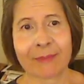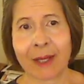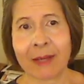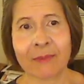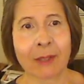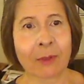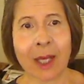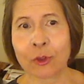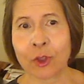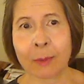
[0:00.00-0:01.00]
I've never
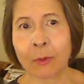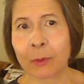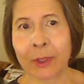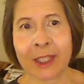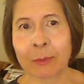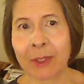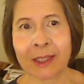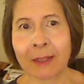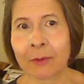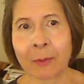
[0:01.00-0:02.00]
had trouble with brain-to-brain
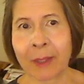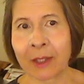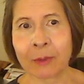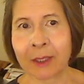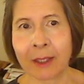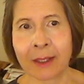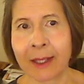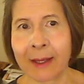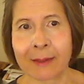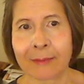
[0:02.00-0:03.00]
loving with Matthew
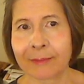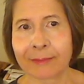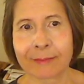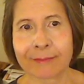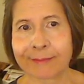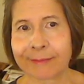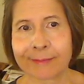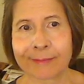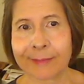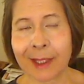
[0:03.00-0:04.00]
McConaughey.
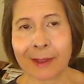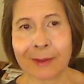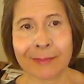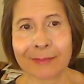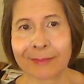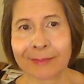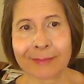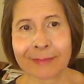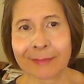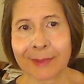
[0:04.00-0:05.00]
So,
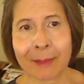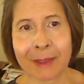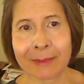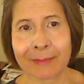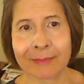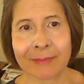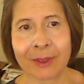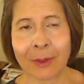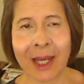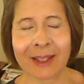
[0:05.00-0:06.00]
I mean,
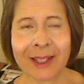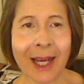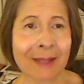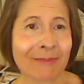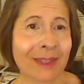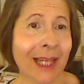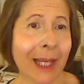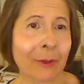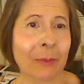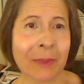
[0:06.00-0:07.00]
so I
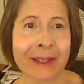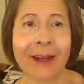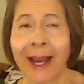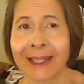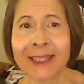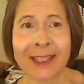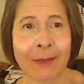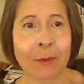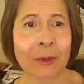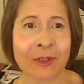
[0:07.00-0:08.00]
got to admit,
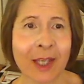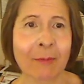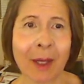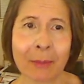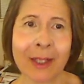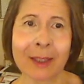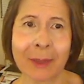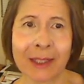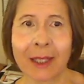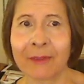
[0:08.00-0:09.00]
97% of my
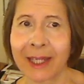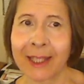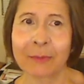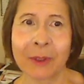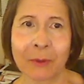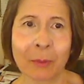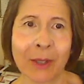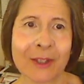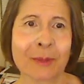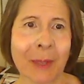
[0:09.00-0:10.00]
brain-to-brain loving has been with
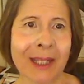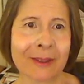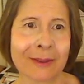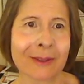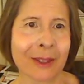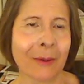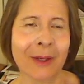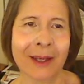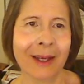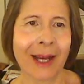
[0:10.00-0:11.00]
Brent Spiner, so
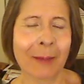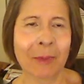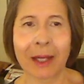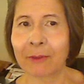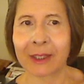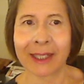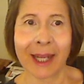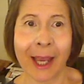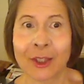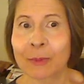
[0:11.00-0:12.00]
I'm not really an
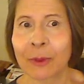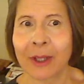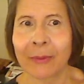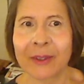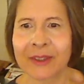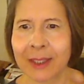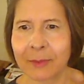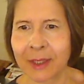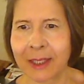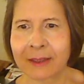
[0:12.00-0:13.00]
expert on this
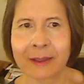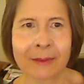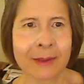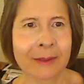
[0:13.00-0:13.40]
subject.